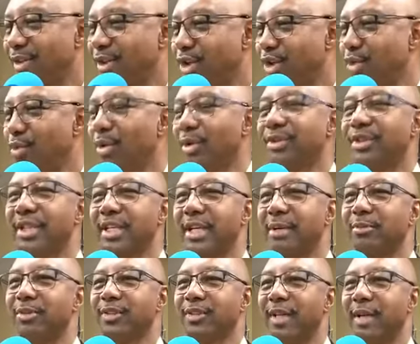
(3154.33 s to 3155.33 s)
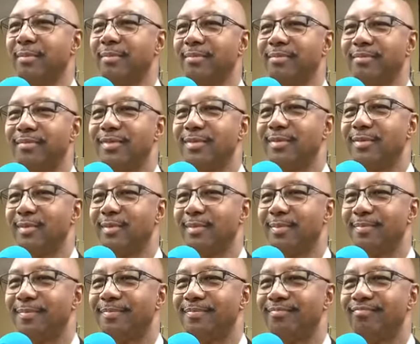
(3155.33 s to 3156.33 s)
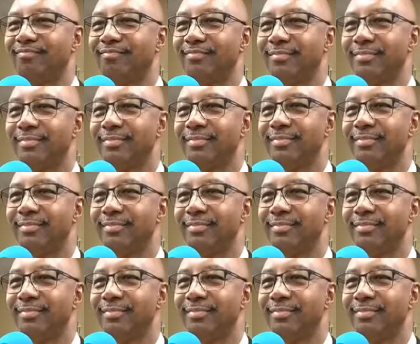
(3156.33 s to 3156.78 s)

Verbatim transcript: Who wants to give us something? You